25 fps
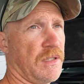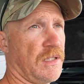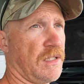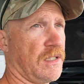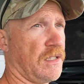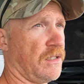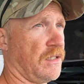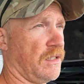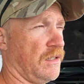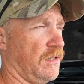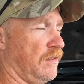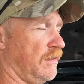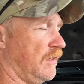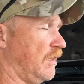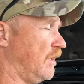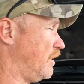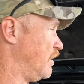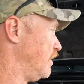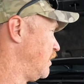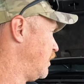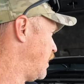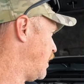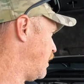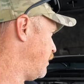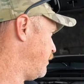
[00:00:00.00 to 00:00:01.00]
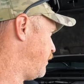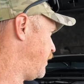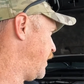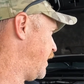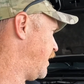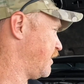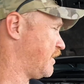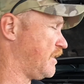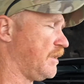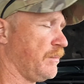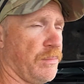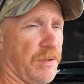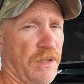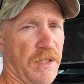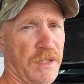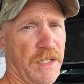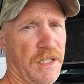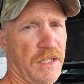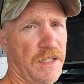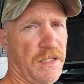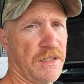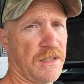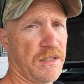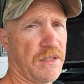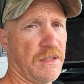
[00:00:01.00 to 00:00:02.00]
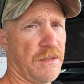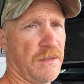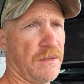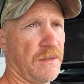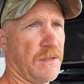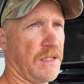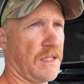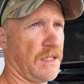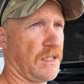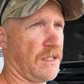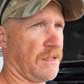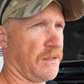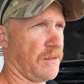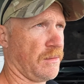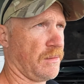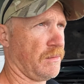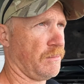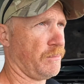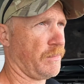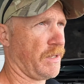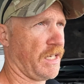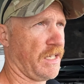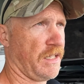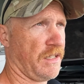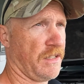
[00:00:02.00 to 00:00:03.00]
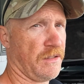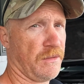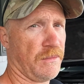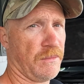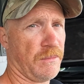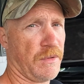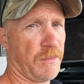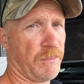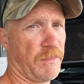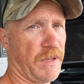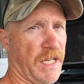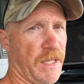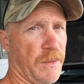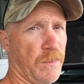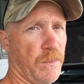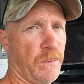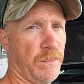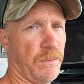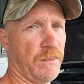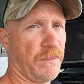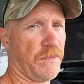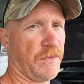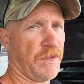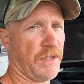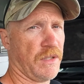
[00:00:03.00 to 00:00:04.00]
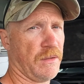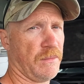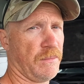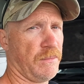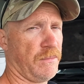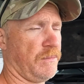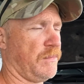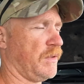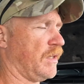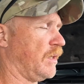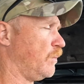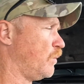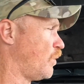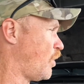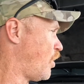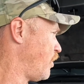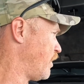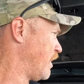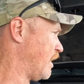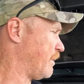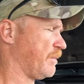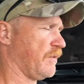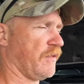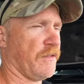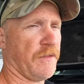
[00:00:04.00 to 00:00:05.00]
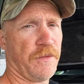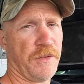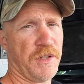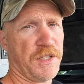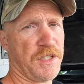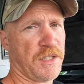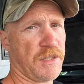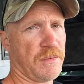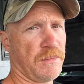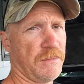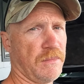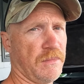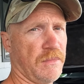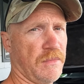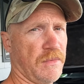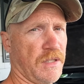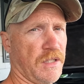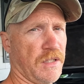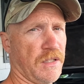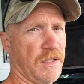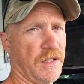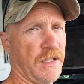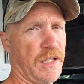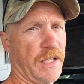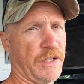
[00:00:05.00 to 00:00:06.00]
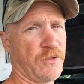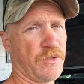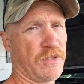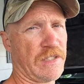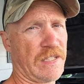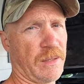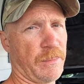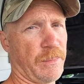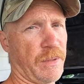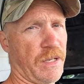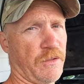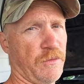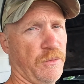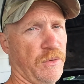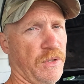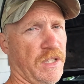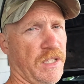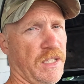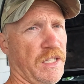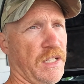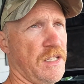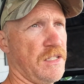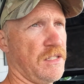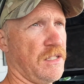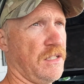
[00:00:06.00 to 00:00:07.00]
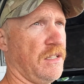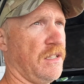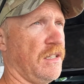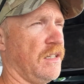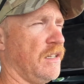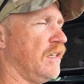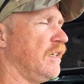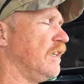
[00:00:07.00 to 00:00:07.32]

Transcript: I love how simple it is. They made the wiring up to the fridge and the electrics at the back really easy.